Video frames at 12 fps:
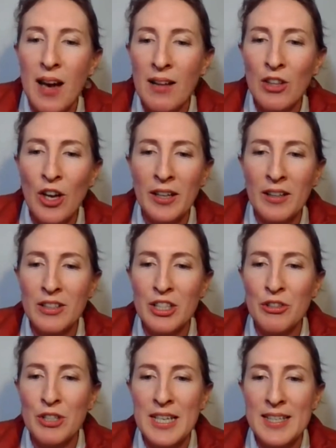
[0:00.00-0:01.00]
Unlikely
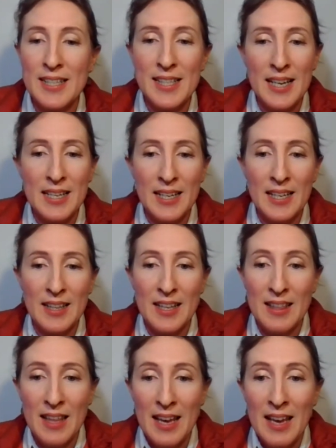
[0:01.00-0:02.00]
you'll need to send
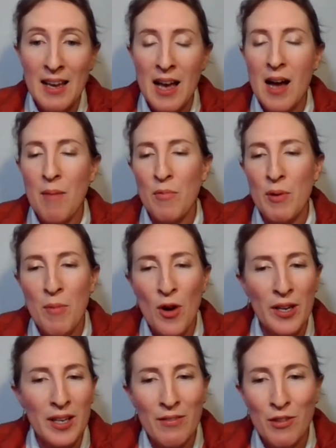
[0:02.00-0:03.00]
anything there. We
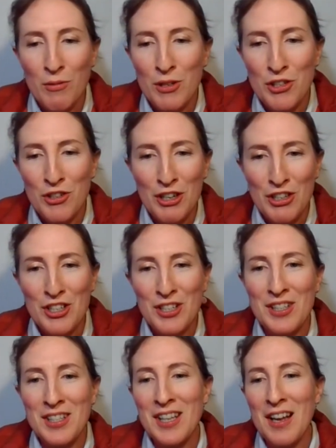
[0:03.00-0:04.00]
might give you
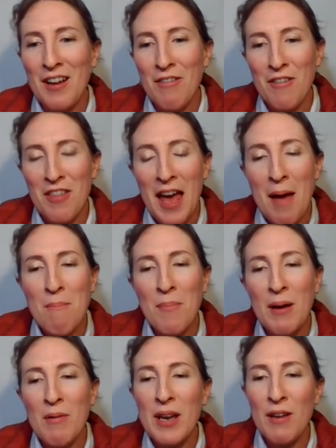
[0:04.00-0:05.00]
instructions for that,
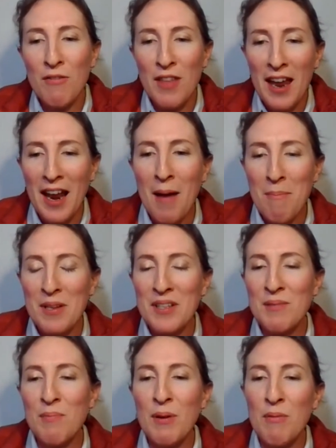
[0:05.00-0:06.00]
but if that
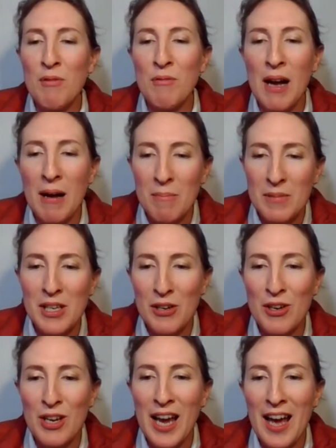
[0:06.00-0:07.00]
happens, we will tell
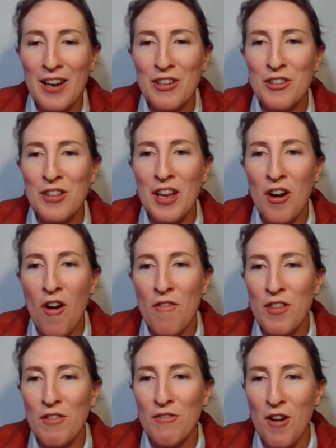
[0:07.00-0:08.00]
you how to do that
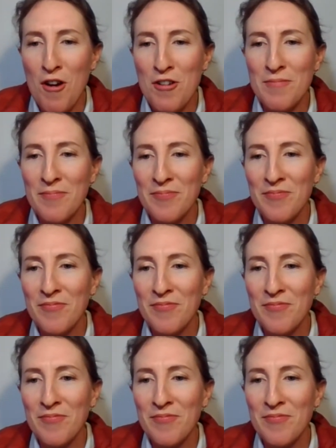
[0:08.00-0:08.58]
over the phone.